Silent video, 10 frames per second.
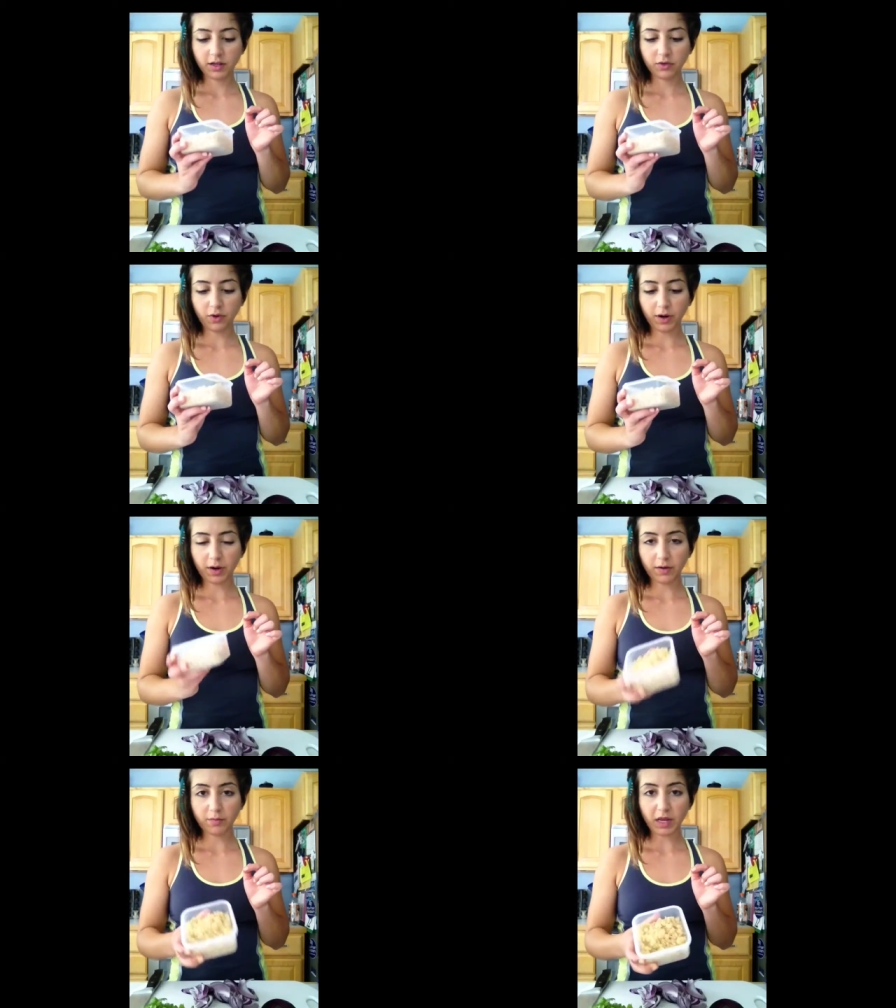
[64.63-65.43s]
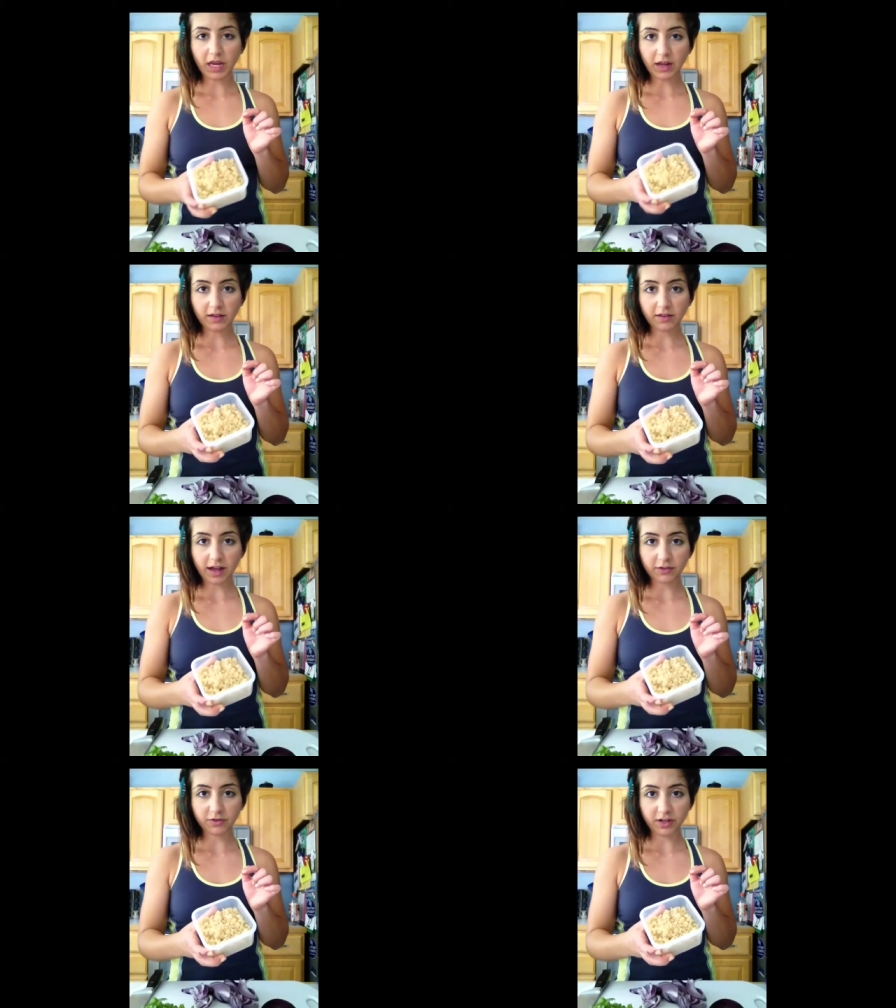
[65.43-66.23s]
your meat and
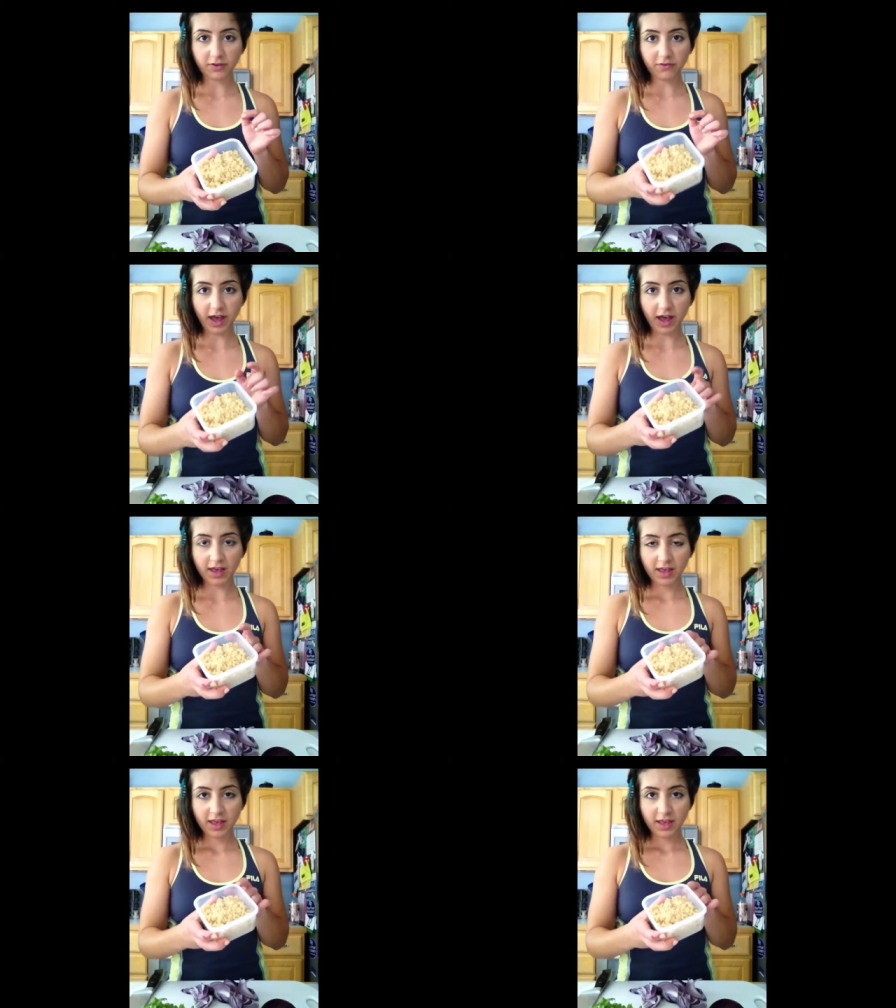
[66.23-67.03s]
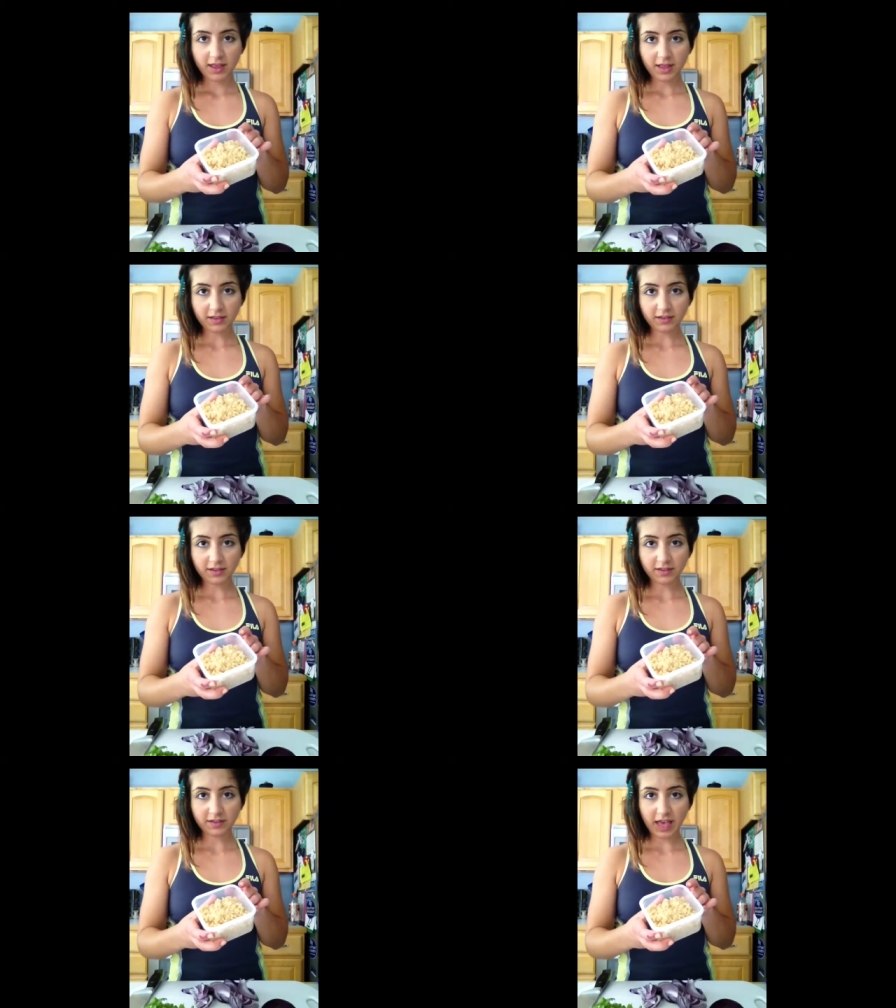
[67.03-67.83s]
saturated fat, this
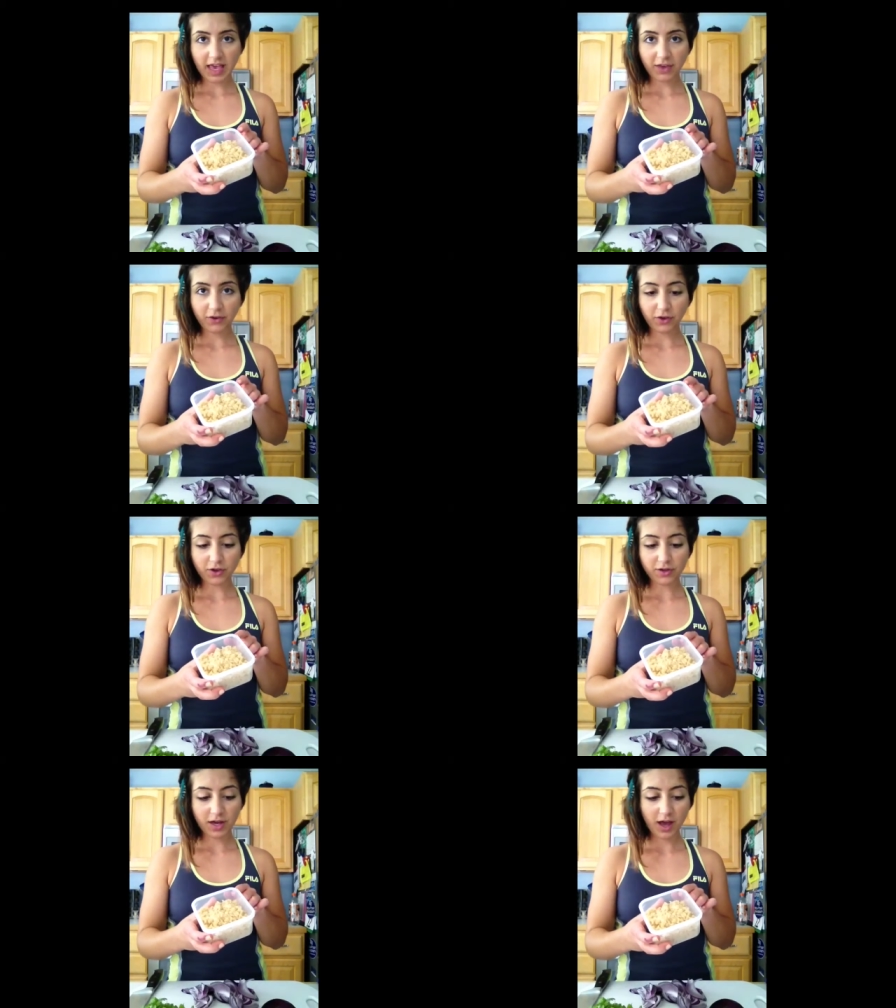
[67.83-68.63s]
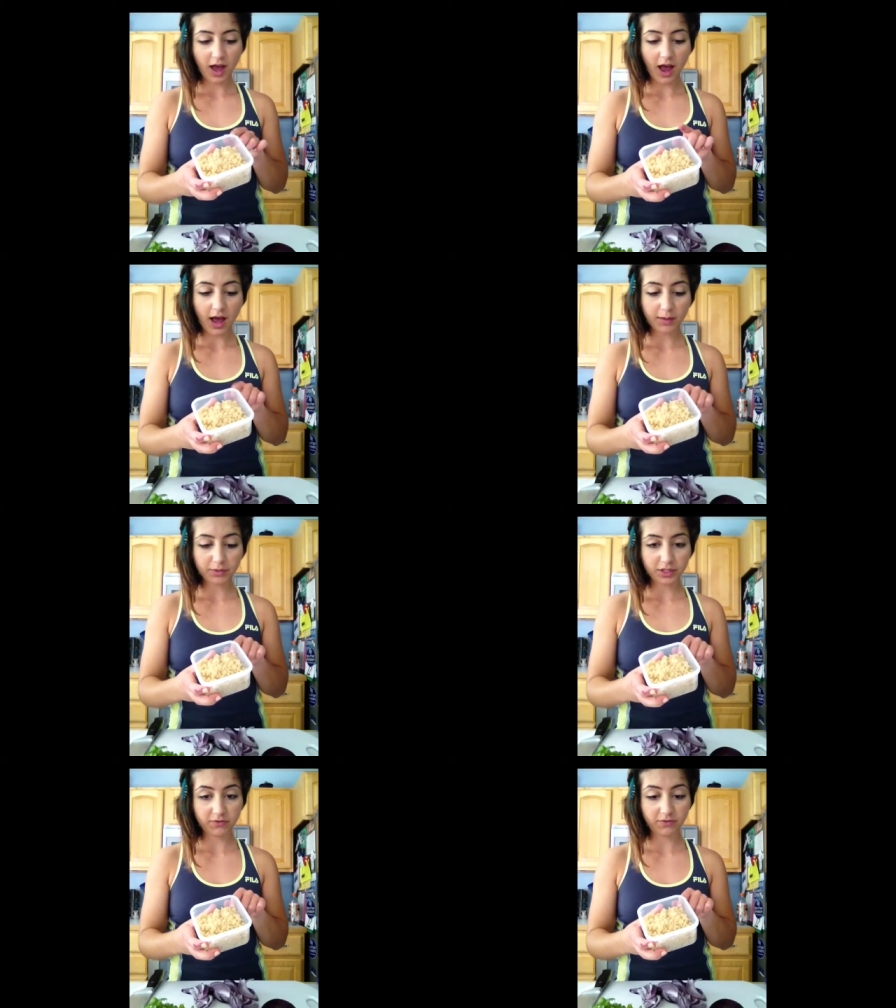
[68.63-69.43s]
is a good
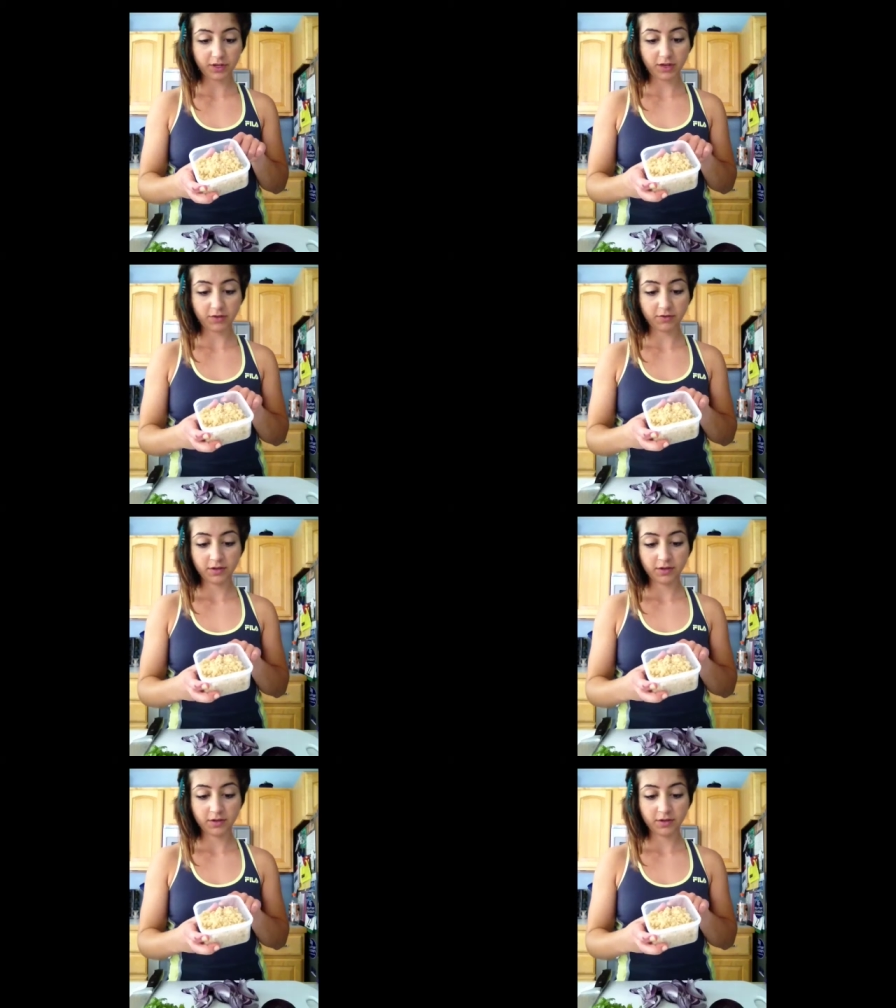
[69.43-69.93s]
option for you.